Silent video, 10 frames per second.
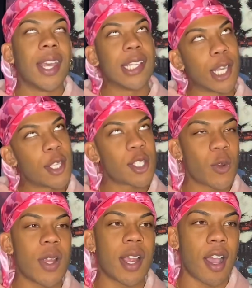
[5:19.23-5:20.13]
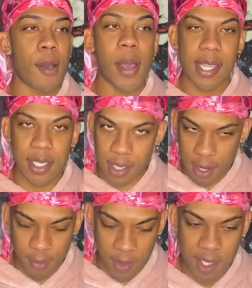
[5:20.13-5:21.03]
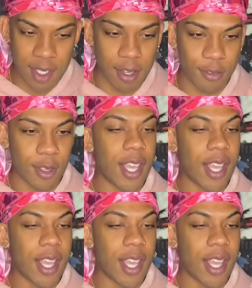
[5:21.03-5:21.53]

Yes, growing up, I did cut myself.